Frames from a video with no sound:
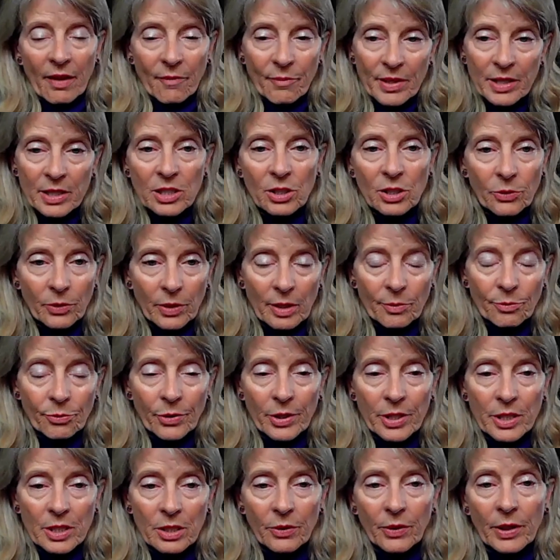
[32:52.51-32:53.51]
They've been
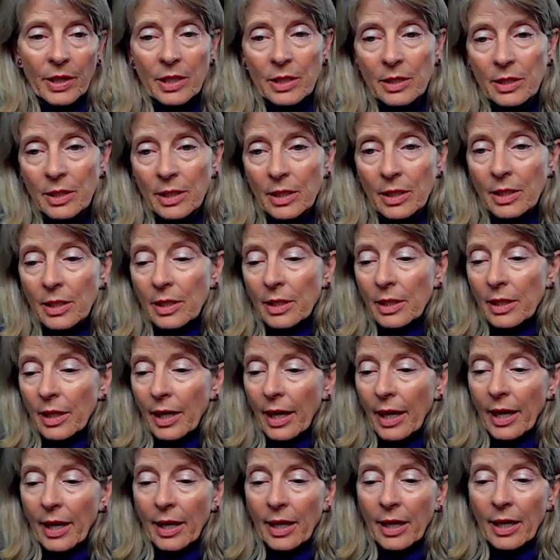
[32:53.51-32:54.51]
pre-screened,
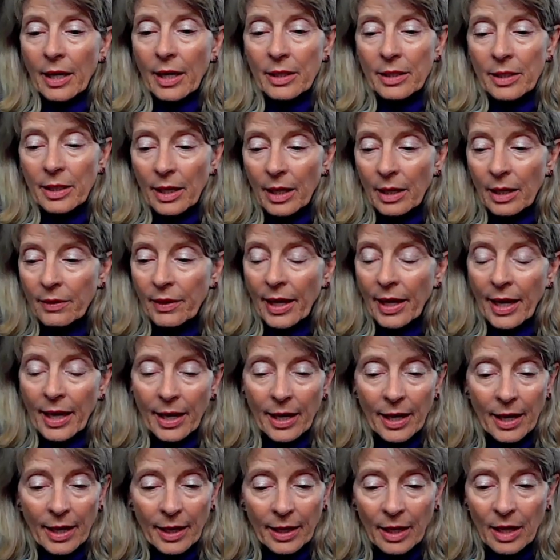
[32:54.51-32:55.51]
and
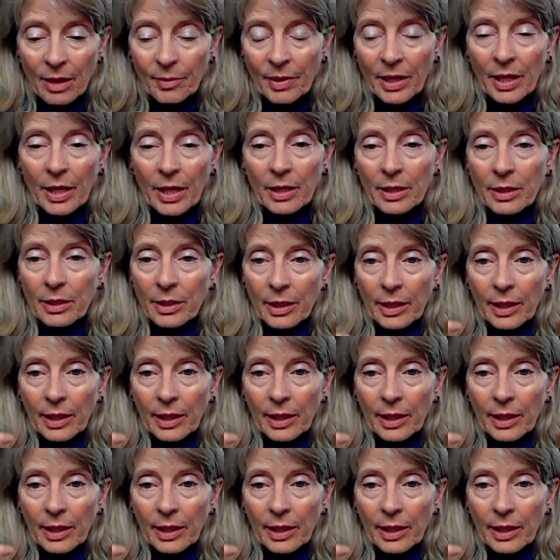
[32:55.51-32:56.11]
they come in.